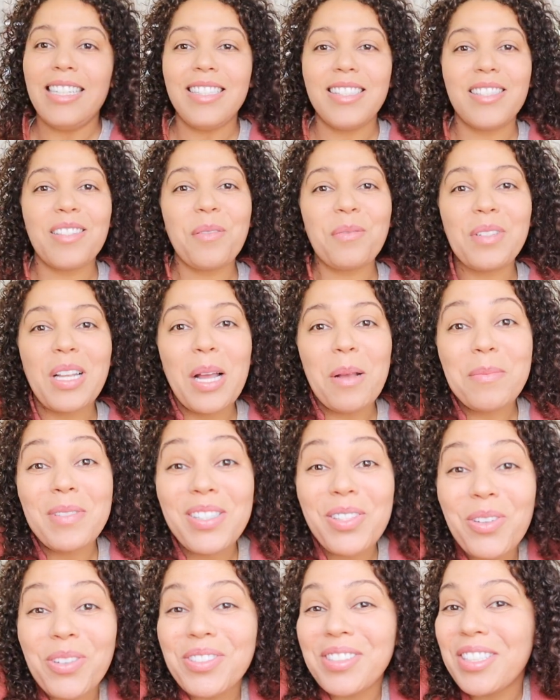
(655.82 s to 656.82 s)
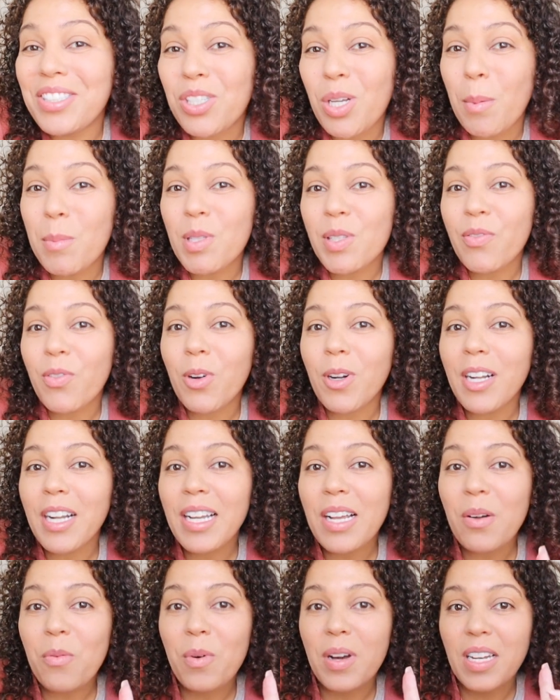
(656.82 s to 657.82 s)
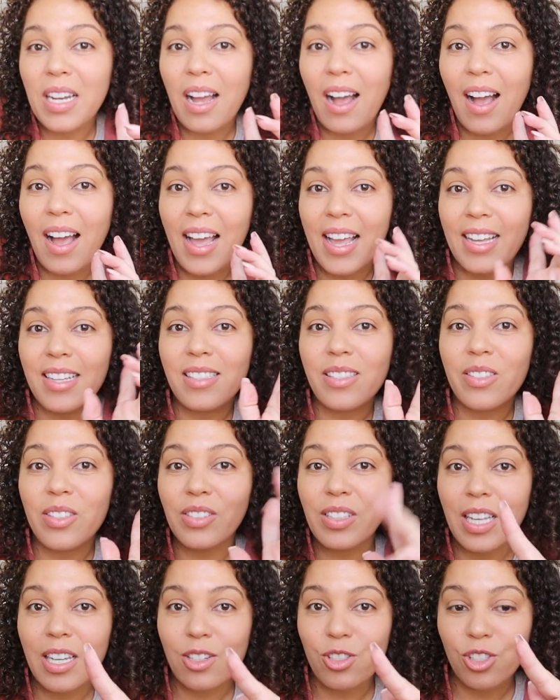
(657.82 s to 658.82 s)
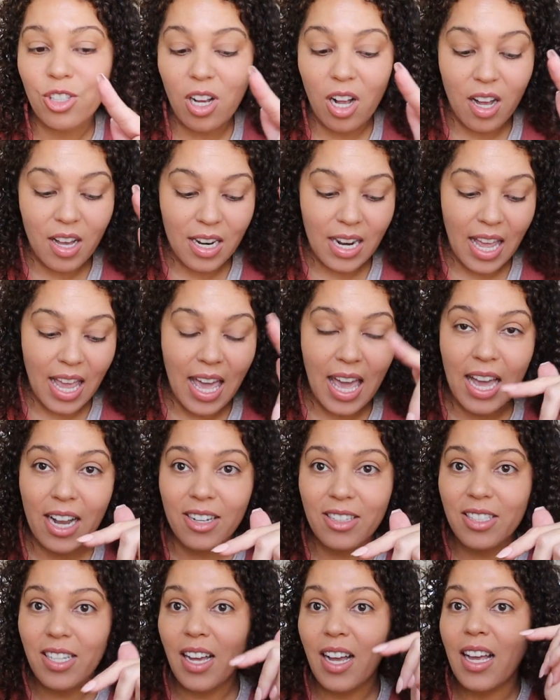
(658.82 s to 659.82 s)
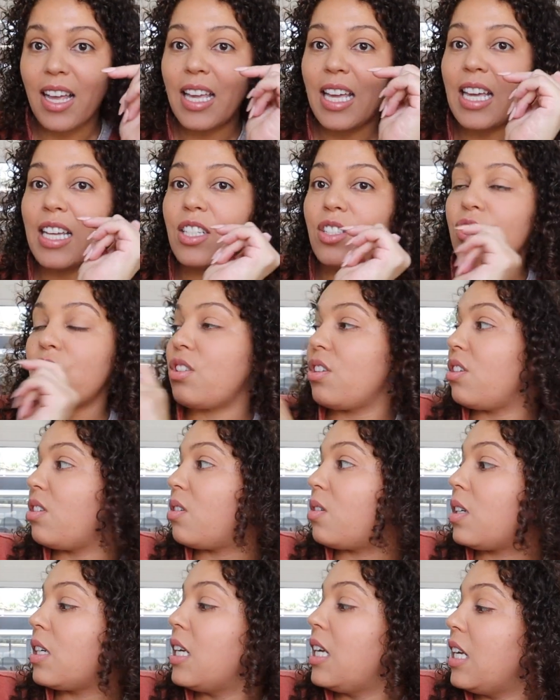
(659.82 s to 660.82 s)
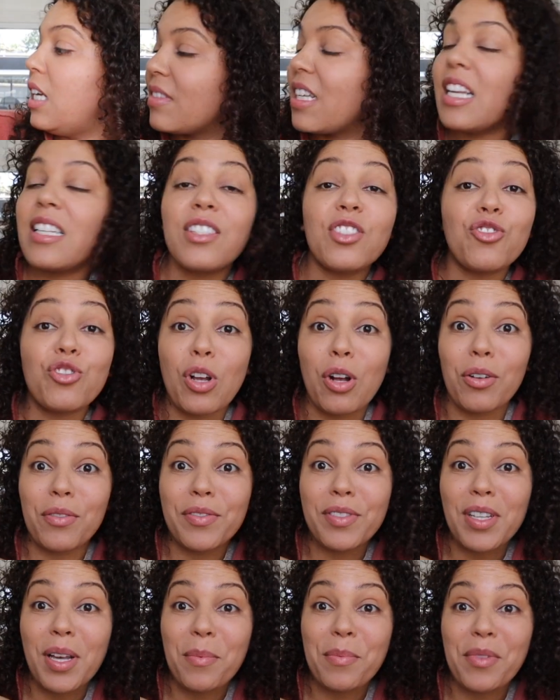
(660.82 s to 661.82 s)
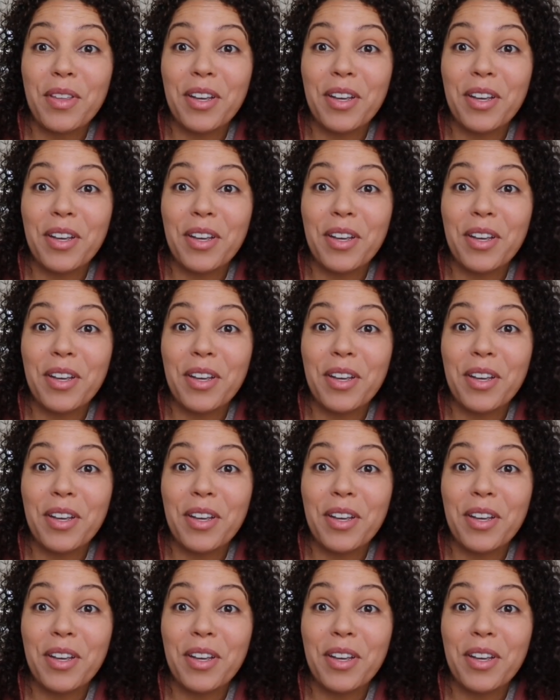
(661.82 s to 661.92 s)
sometimes he only jumps for it when I slingshot a hair tie into his shelves up